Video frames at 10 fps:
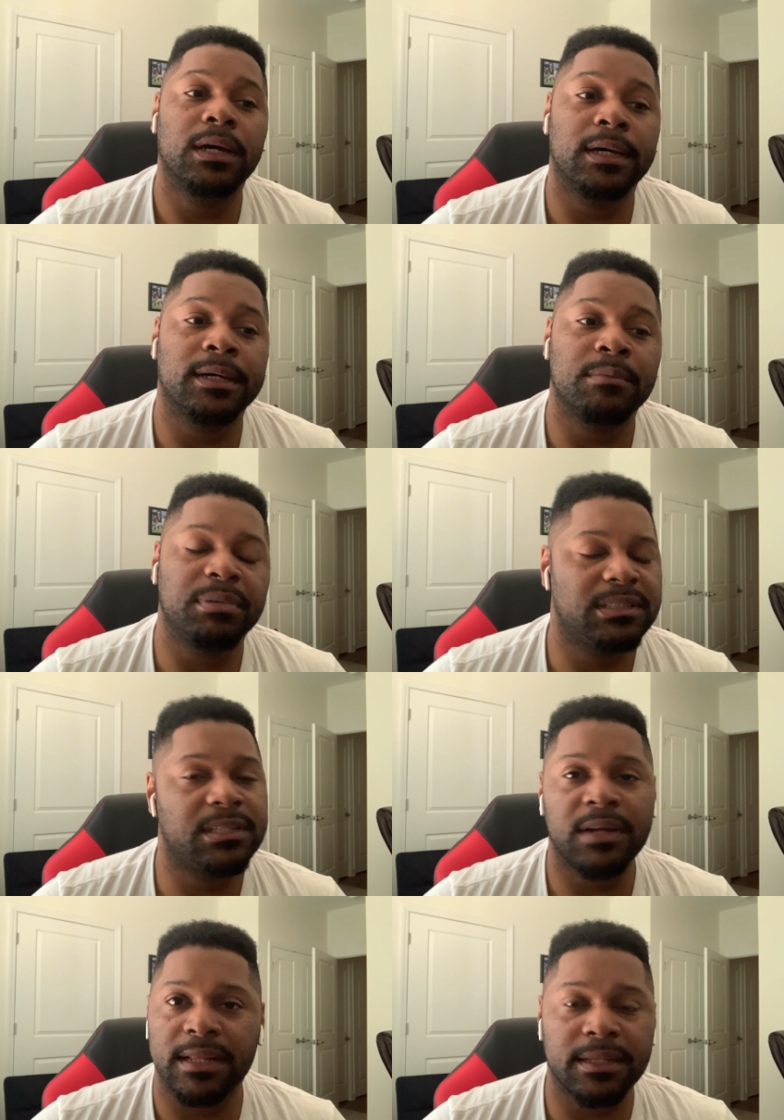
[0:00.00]
um, but
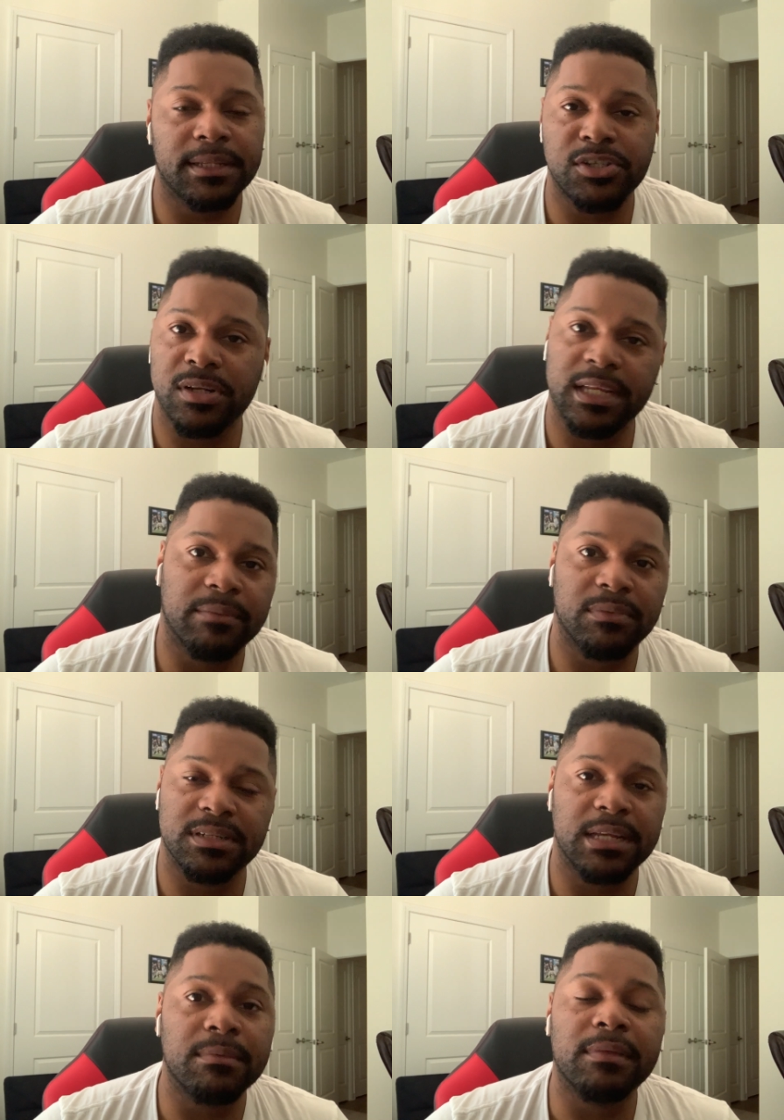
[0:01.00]
still, I think they should have kept the
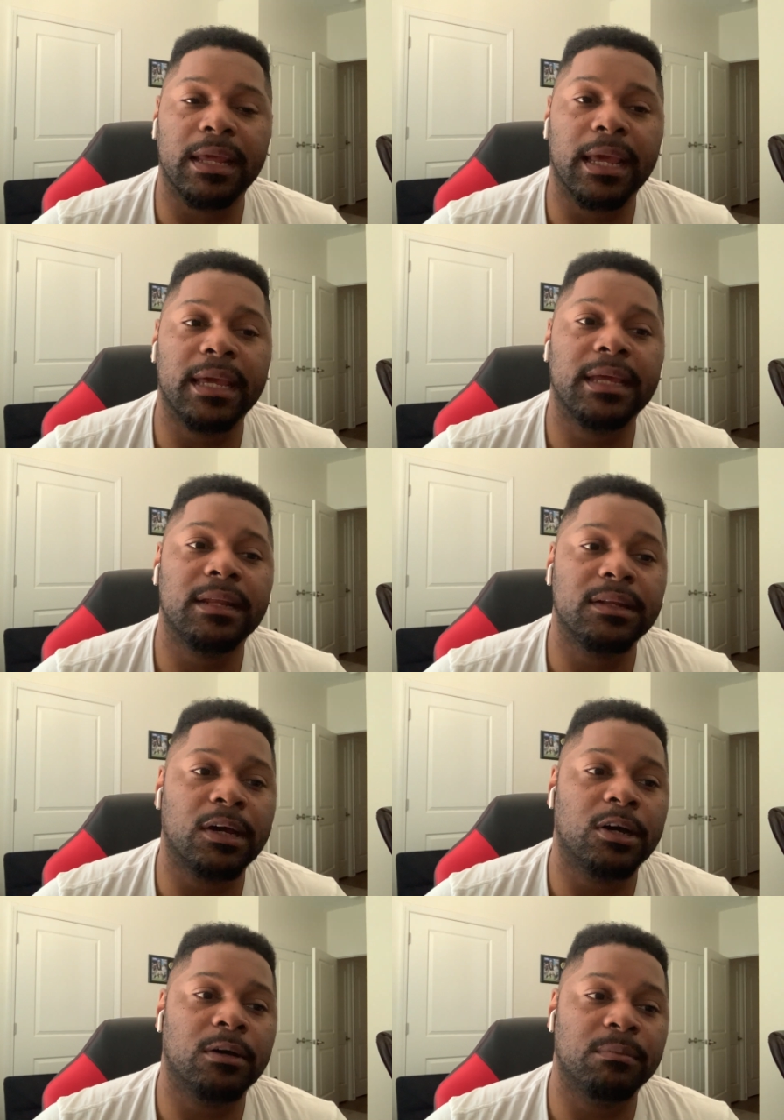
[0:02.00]
team that they had,
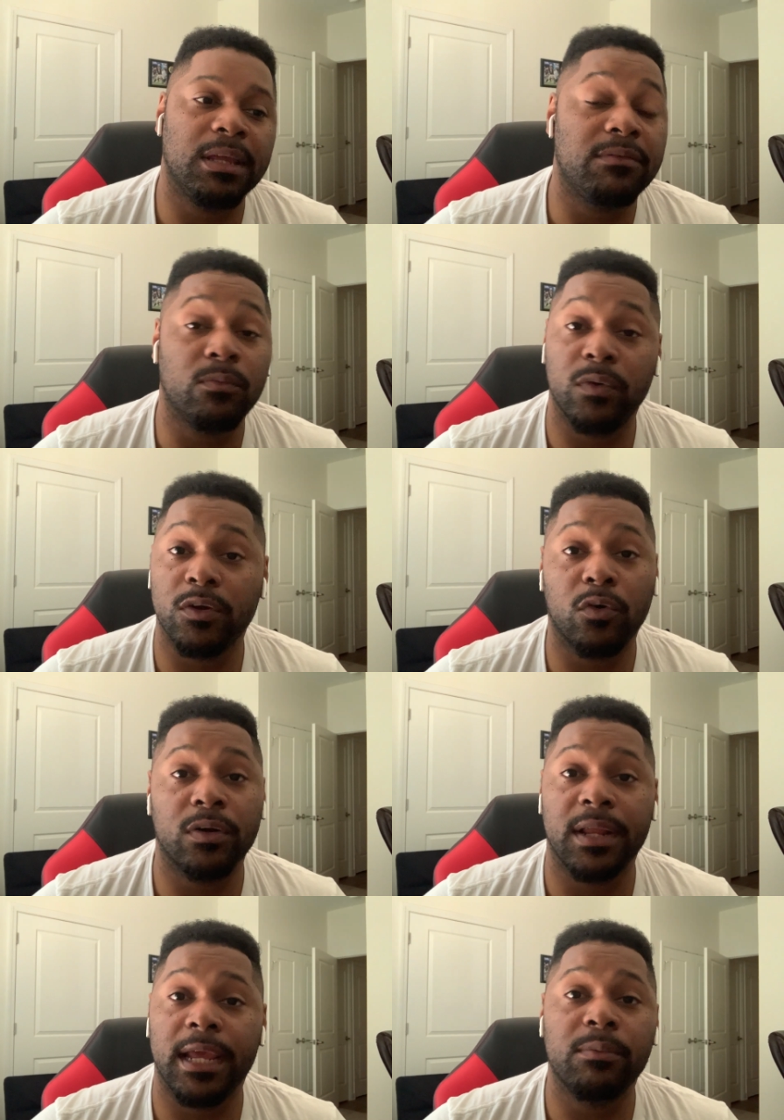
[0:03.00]
um, even with
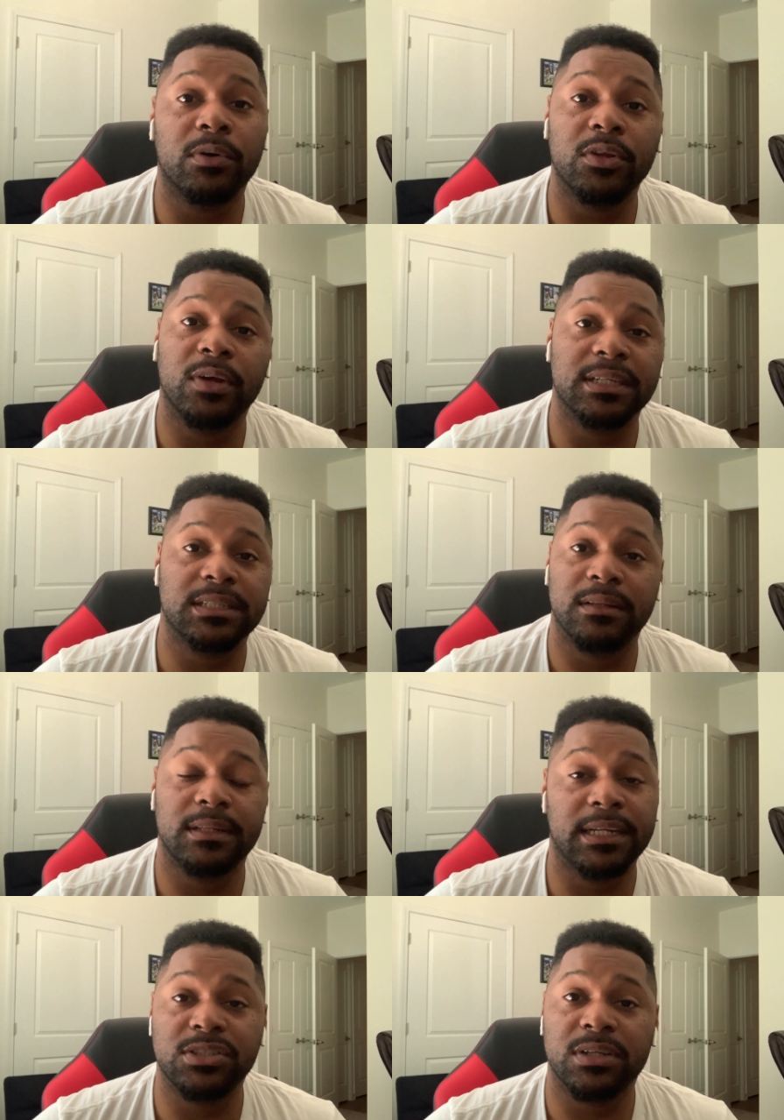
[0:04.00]
Gordon Hayward, you know, I still
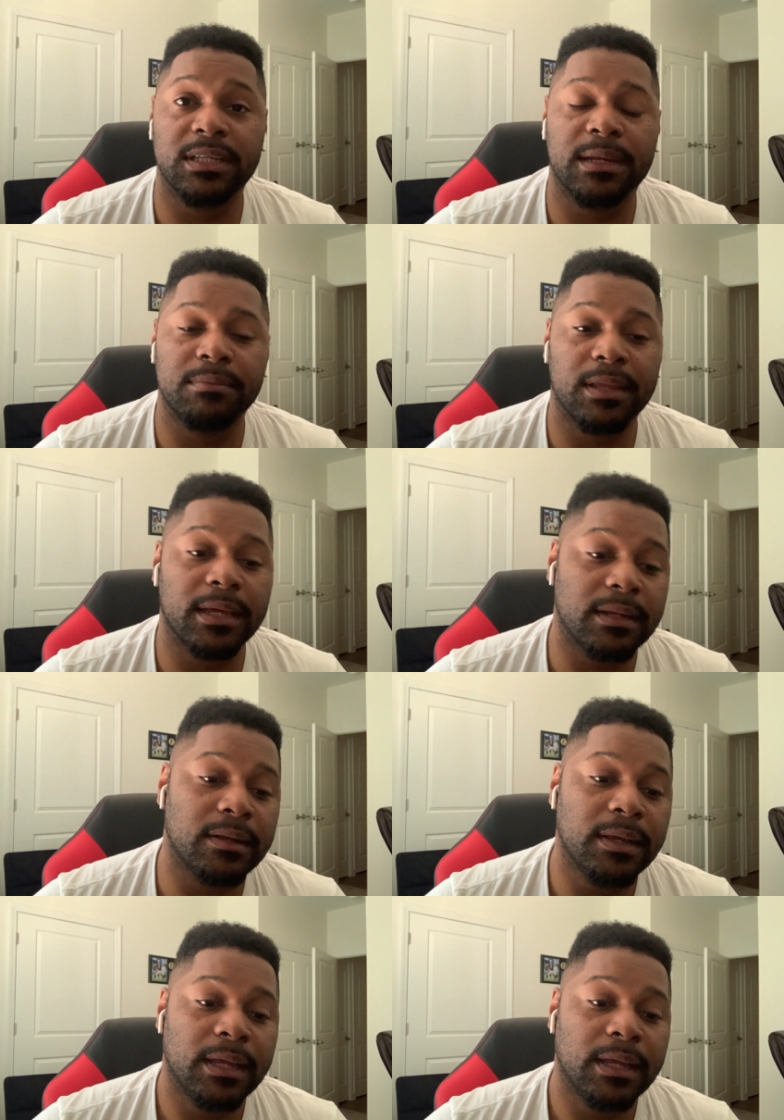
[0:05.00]
think they should have kept that.